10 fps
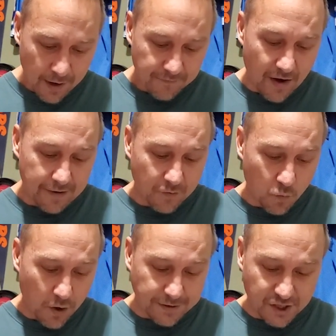
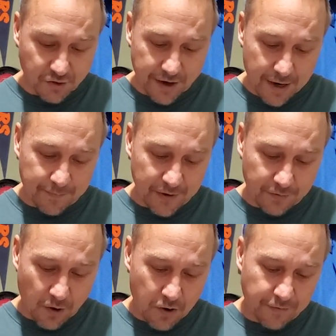5-1 straight up on the
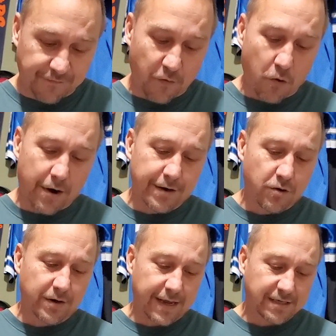road.
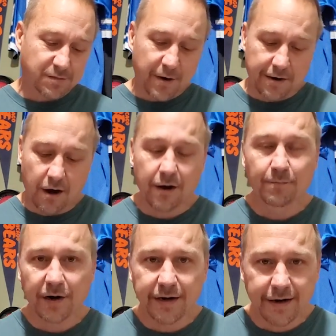4-0 against spread on
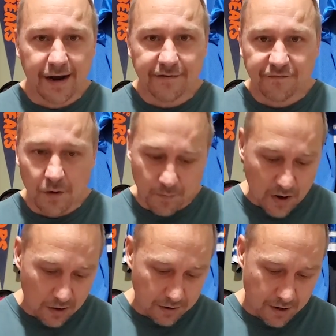Monday Night
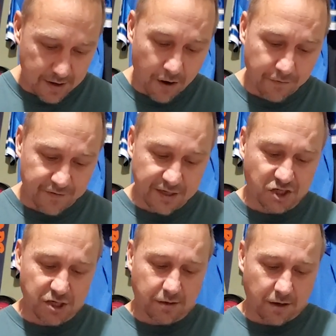Football are the
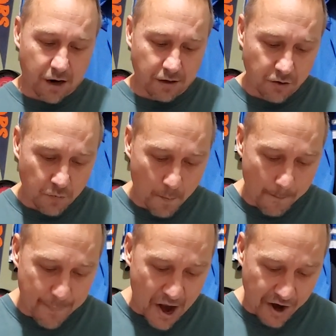Chicago
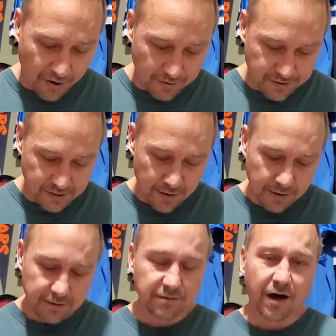Bears.
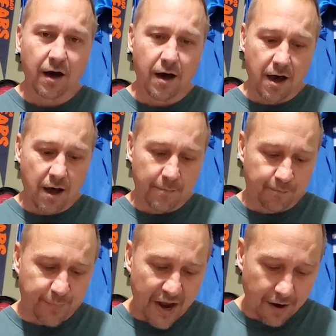The
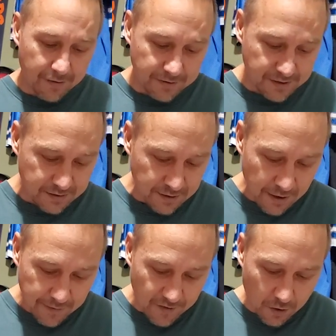Bears.
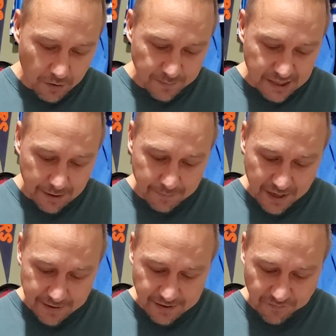The home team
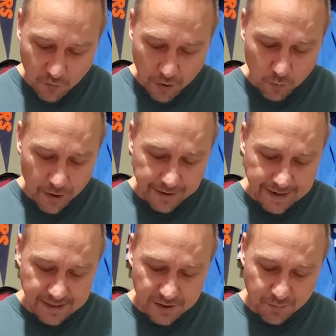is 4-1
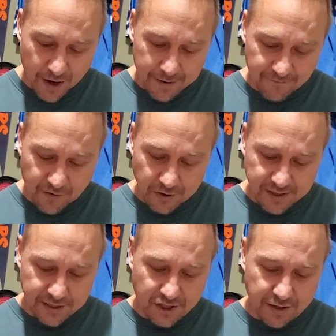against spread versus
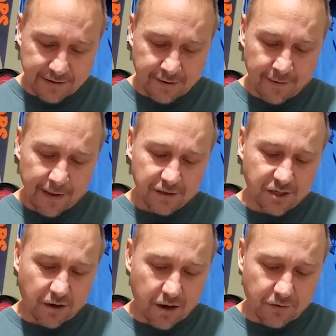each other.
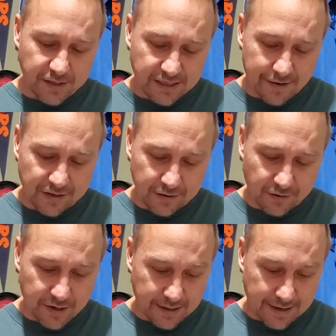Chicago is
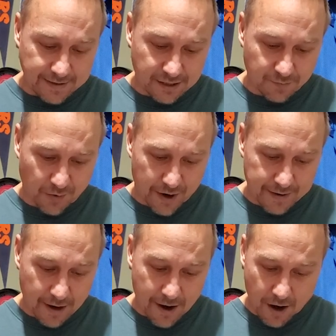7-3 against
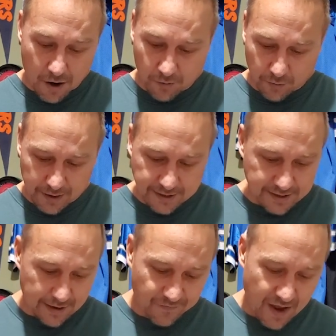spread. I already
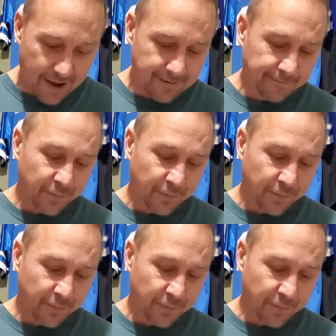said that.